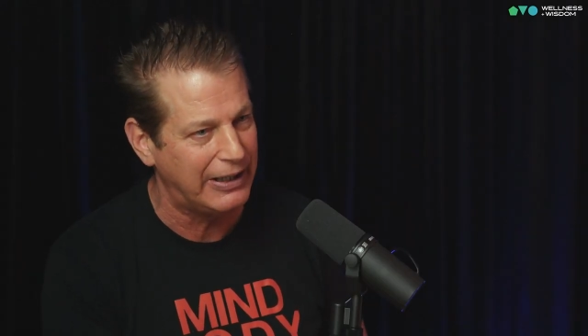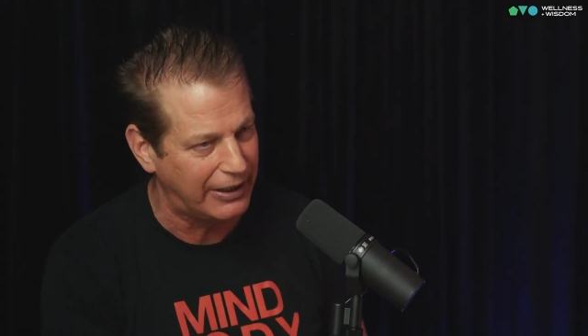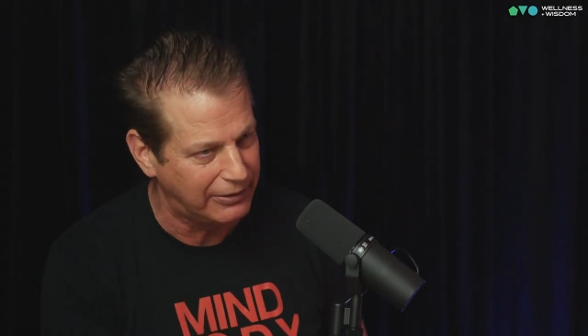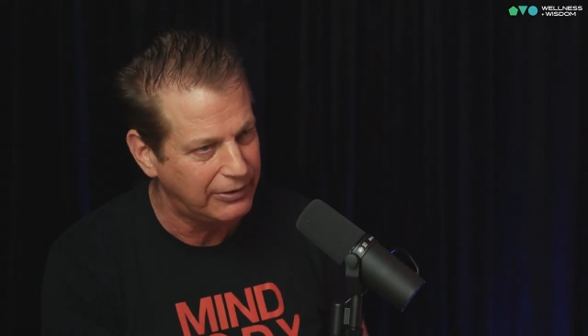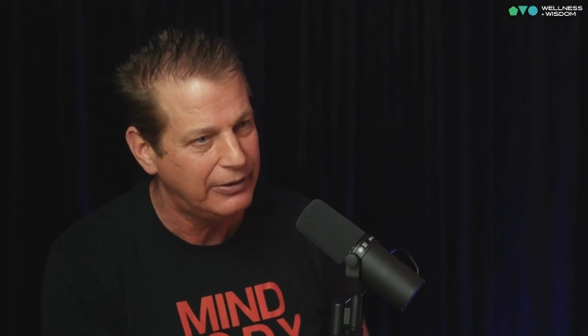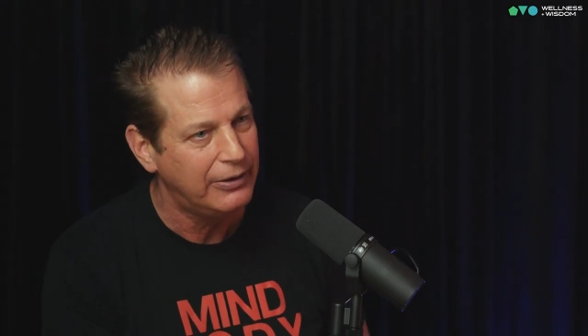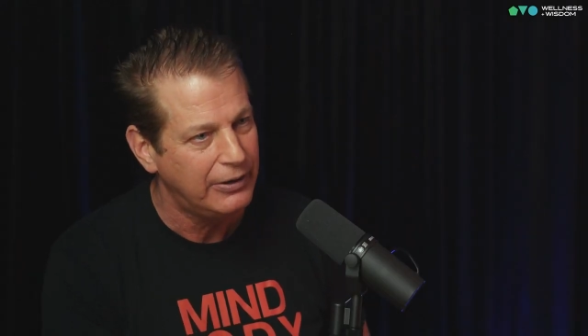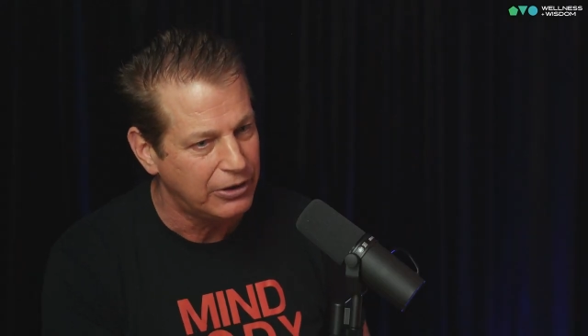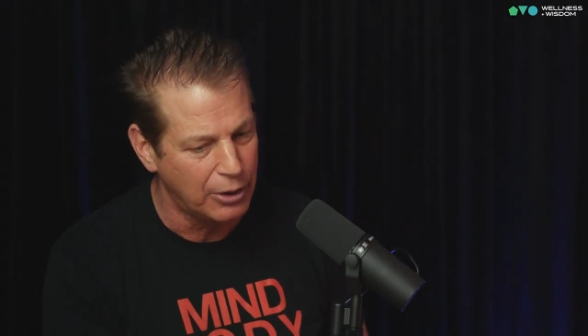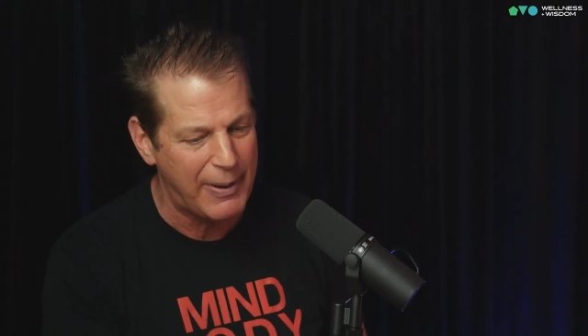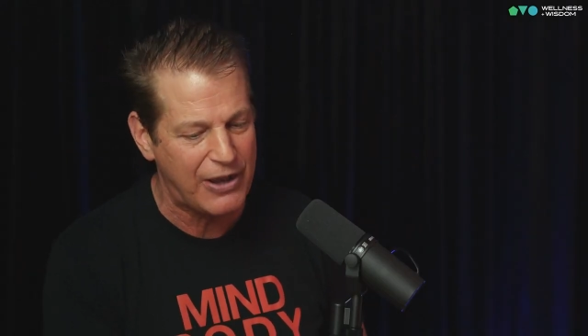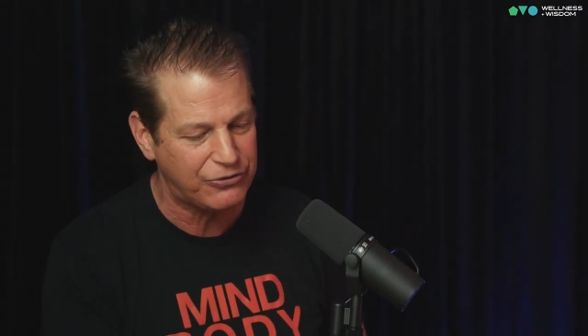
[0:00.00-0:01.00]
Yeah,
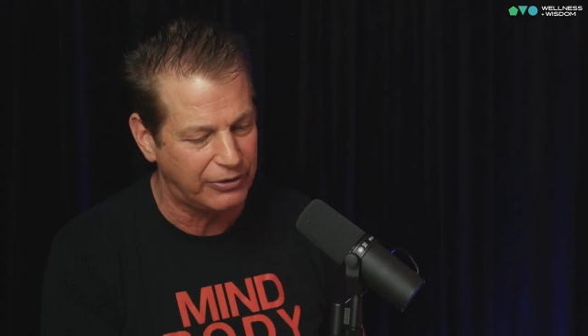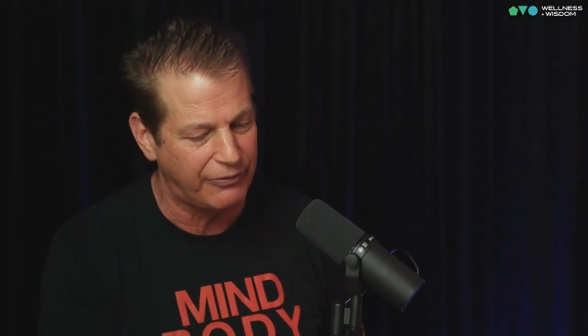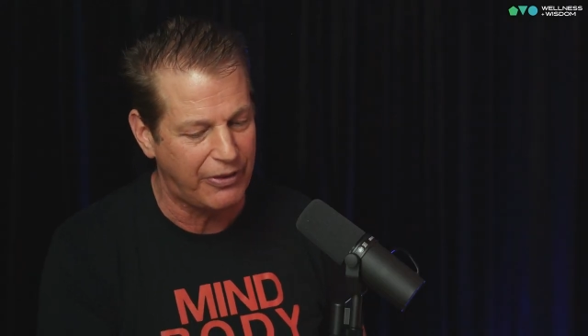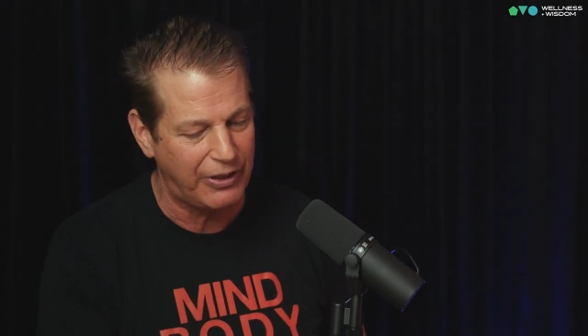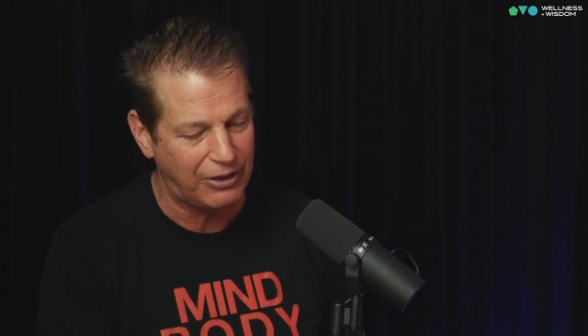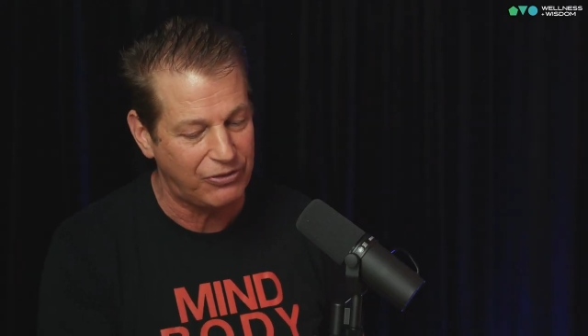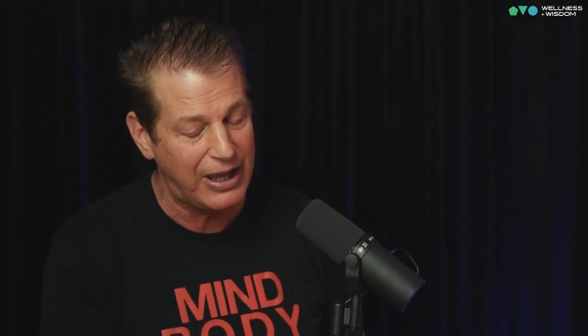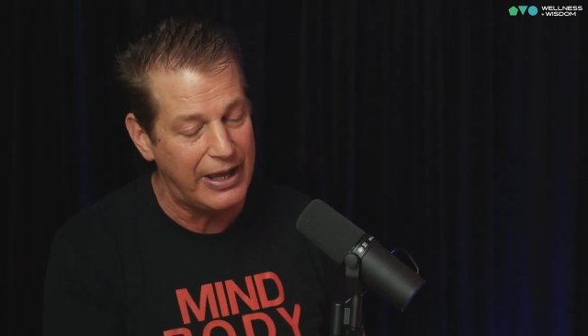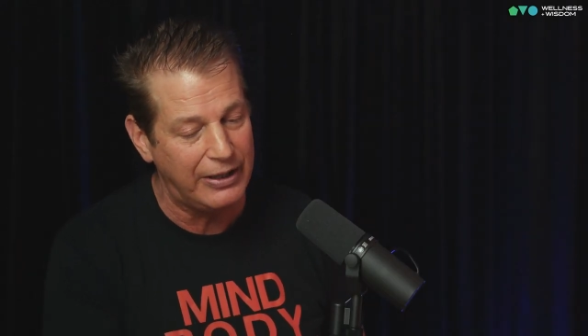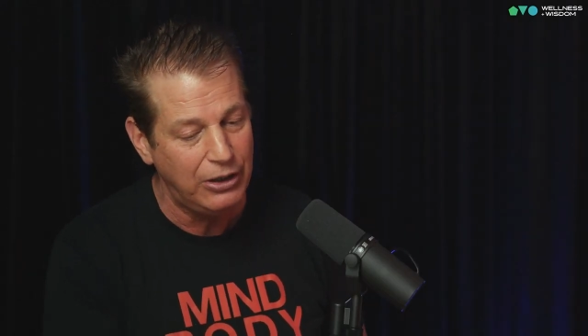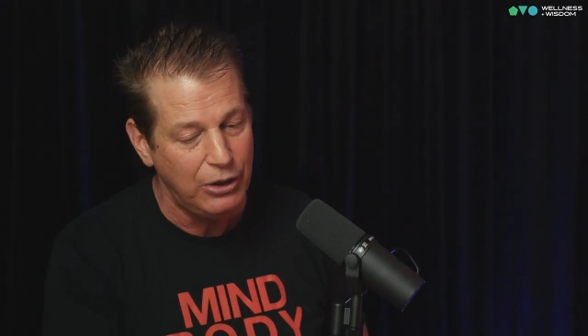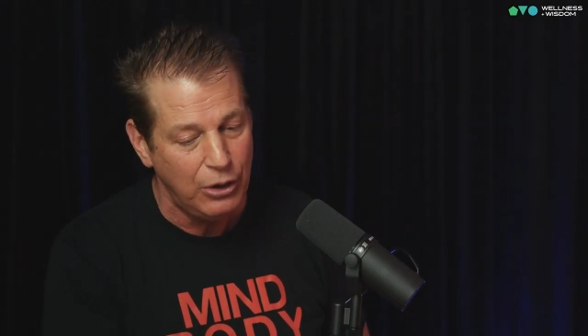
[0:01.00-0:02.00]
you're master of the things.
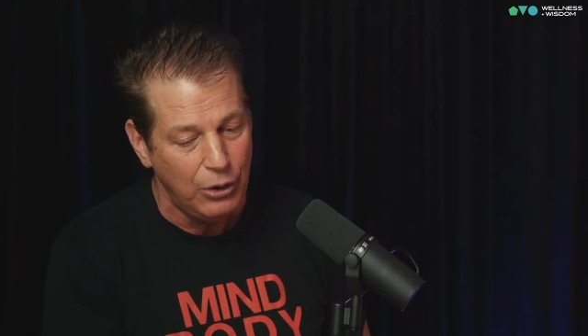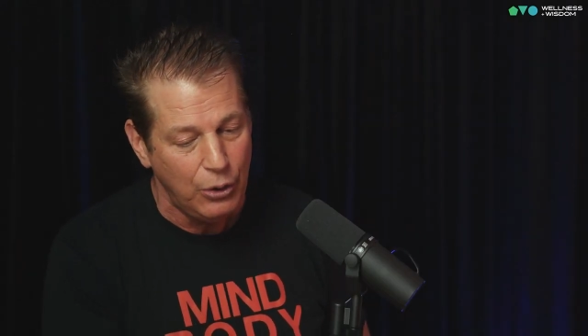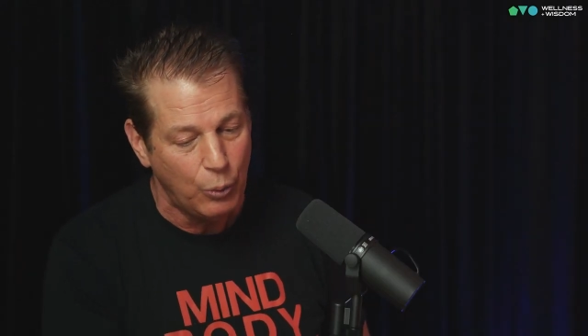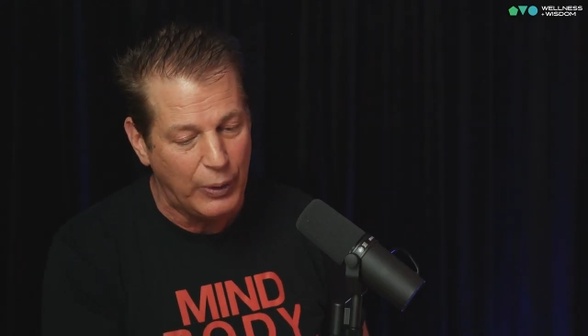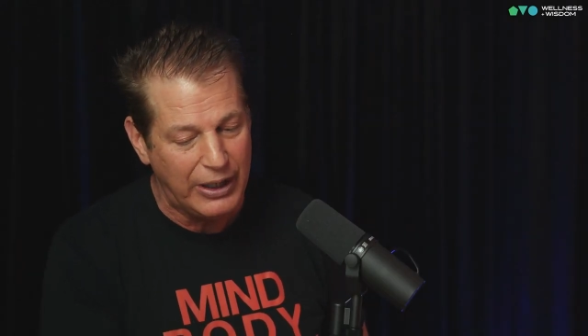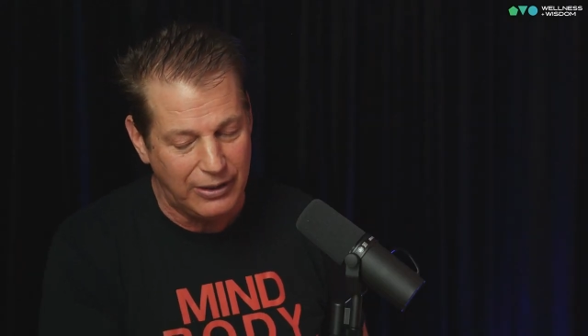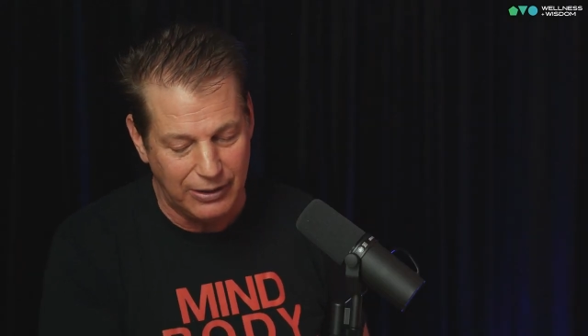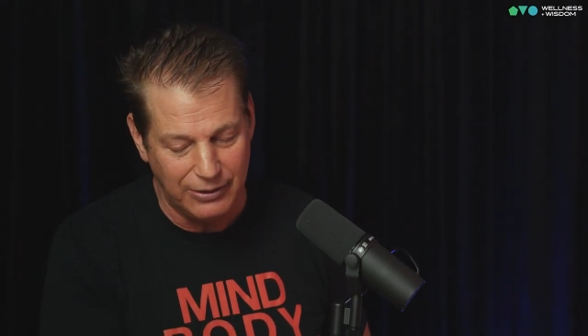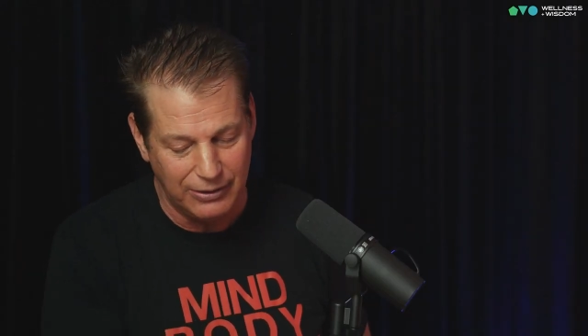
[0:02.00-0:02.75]
And when